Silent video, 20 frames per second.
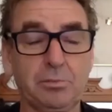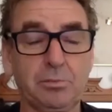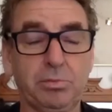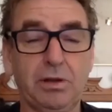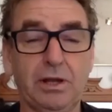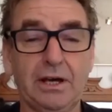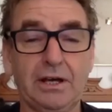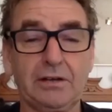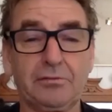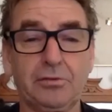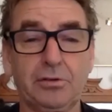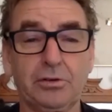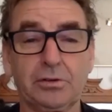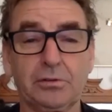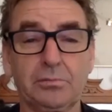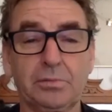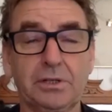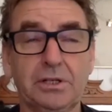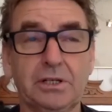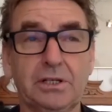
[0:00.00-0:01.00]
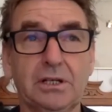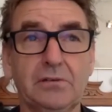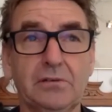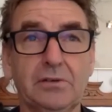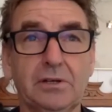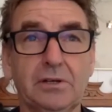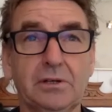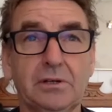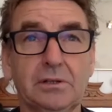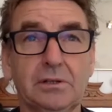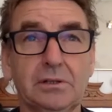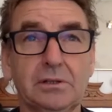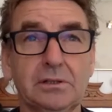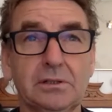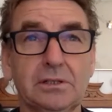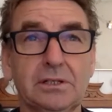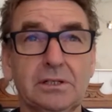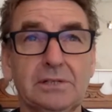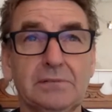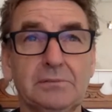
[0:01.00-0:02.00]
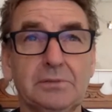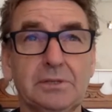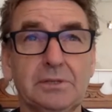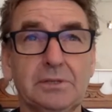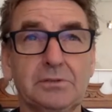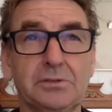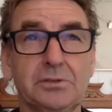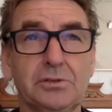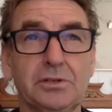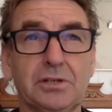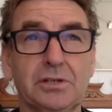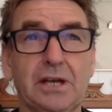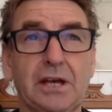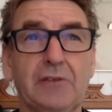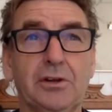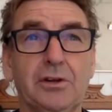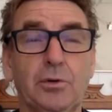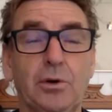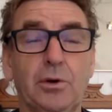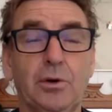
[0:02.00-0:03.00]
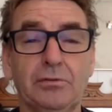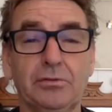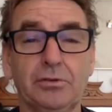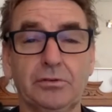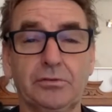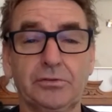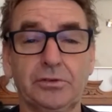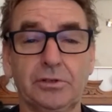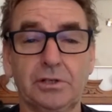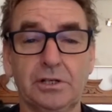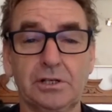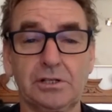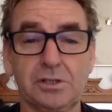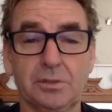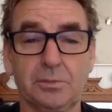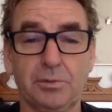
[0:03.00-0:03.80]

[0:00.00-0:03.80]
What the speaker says: played for them, but he sort of gave it away for a few years.